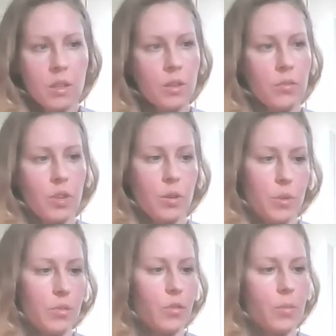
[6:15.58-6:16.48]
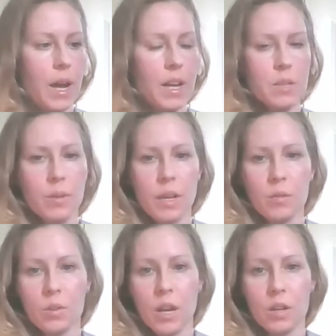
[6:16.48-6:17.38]
they're very beautiful bags, but I
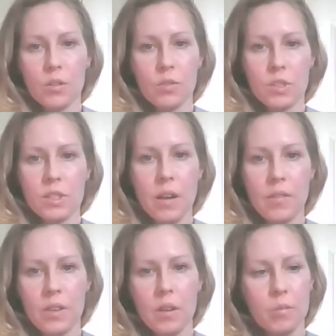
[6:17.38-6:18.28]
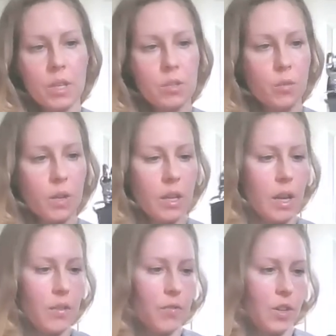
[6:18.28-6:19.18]
will not overstuff them. This one,
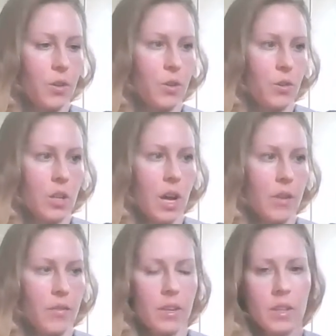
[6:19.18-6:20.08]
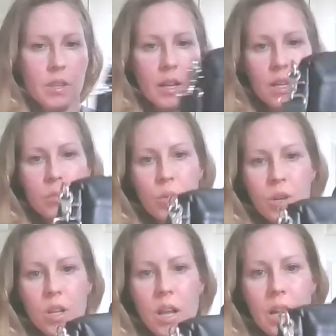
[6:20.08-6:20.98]
I feel confident that I could put
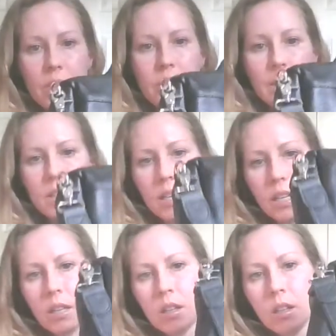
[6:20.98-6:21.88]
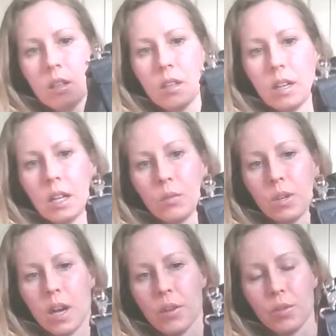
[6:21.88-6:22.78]
a lot of things in it and it would
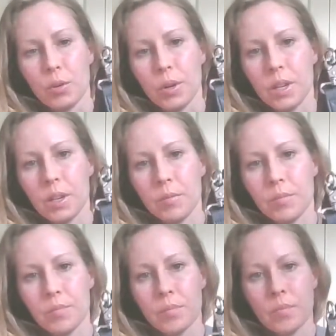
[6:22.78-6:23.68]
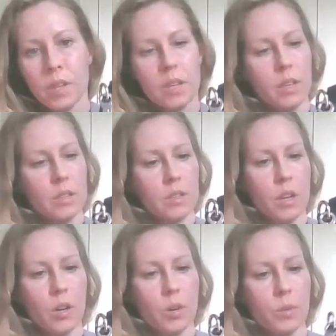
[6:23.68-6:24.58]
not ruin it.
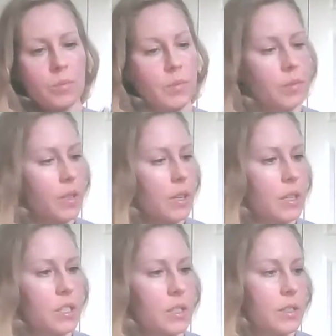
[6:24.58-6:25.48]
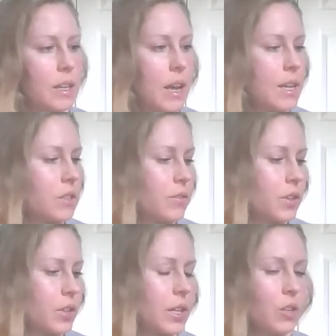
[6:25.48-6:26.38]
So it's just, it has a
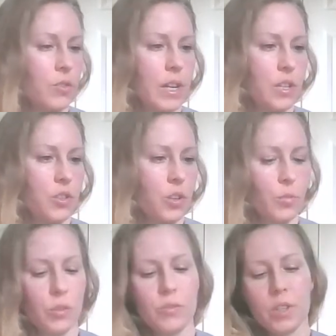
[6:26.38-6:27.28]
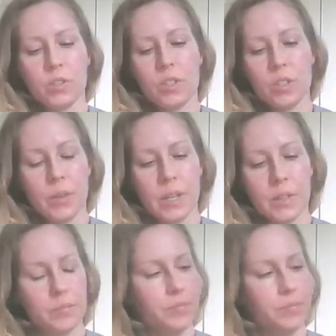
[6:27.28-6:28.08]
very great durable feel to it.